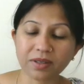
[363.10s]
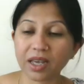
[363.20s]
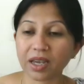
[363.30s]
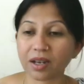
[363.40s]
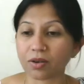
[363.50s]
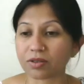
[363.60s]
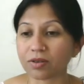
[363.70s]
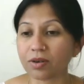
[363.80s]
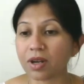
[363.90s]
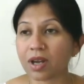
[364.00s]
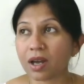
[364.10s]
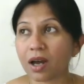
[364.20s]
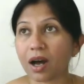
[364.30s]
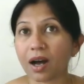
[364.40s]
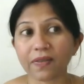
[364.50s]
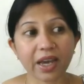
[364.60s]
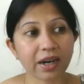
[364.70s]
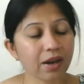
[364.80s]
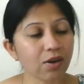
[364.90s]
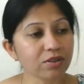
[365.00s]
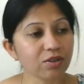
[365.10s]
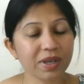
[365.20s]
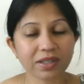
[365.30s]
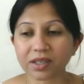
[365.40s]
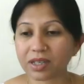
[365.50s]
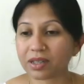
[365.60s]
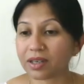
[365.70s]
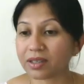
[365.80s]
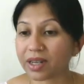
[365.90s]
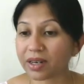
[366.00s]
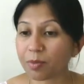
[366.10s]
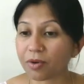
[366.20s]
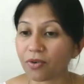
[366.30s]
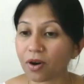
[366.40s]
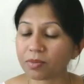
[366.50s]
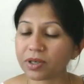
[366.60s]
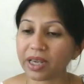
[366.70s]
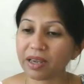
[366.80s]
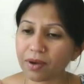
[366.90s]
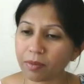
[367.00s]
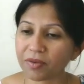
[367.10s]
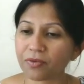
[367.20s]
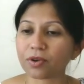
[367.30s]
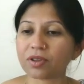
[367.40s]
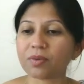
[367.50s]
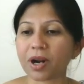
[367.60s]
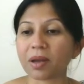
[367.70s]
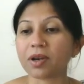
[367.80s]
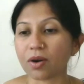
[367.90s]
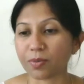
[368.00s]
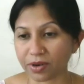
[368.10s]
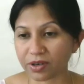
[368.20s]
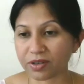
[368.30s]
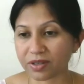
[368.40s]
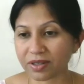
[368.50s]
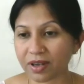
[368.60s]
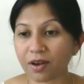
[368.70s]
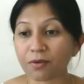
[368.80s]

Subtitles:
there can also be certain things that are performed even before the primary operations.